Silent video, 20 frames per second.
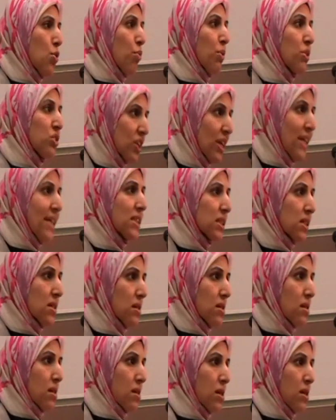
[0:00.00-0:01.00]
which
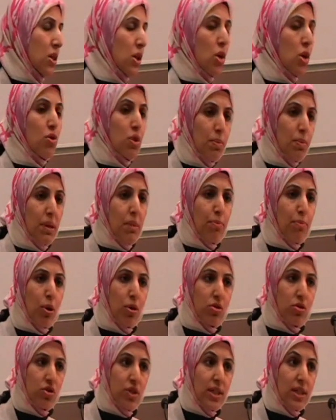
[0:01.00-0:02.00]
isn't going to be
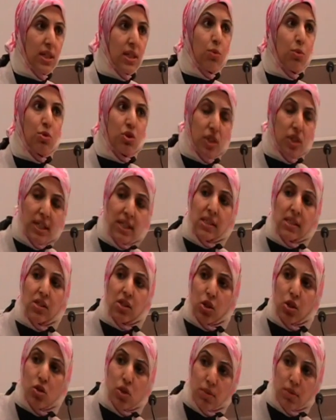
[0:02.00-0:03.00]
apologetic, which
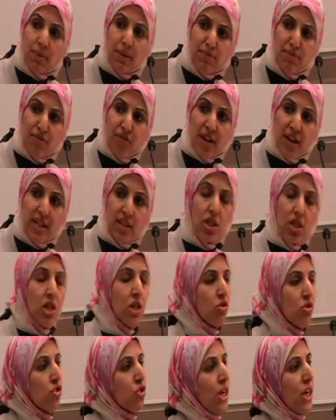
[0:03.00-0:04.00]
isn't going to be afraid
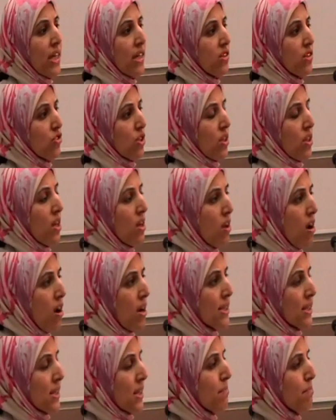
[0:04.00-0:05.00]
to challenge the
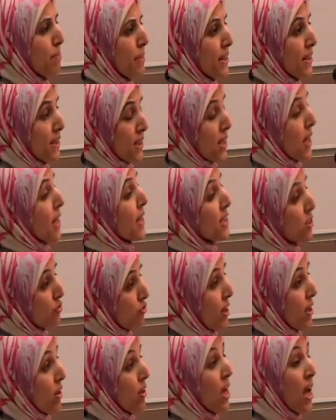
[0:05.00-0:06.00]
lies and myths that
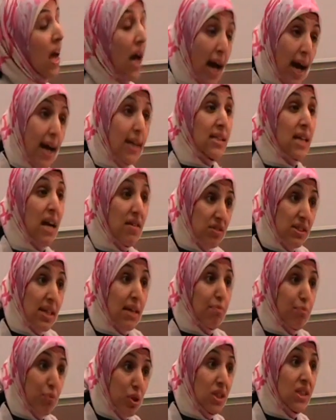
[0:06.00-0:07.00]
Israel has, I have to
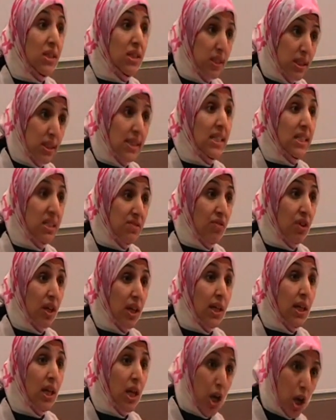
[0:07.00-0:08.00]
say, pretty
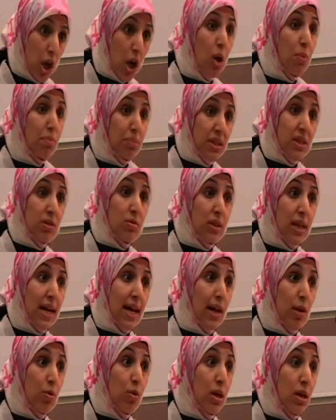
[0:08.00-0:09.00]
successfully up till
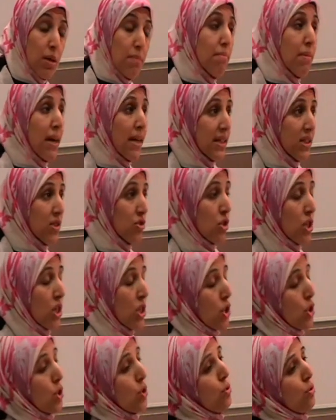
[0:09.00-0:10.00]
now managed
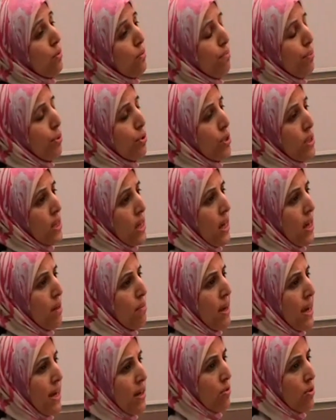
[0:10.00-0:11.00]
to put
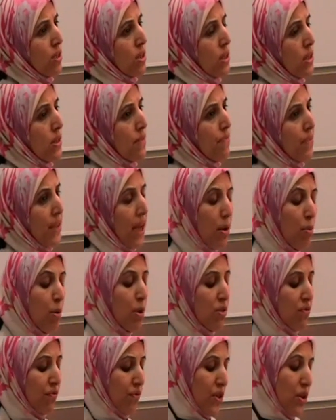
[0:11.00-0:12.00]
about. And
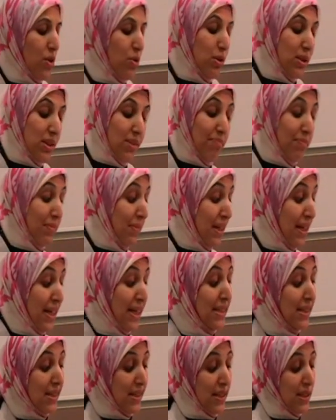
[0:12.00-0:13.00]
one of those
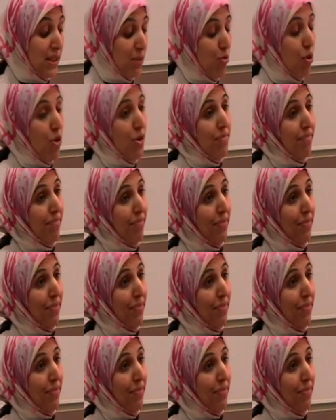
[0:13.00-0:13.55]
is this one,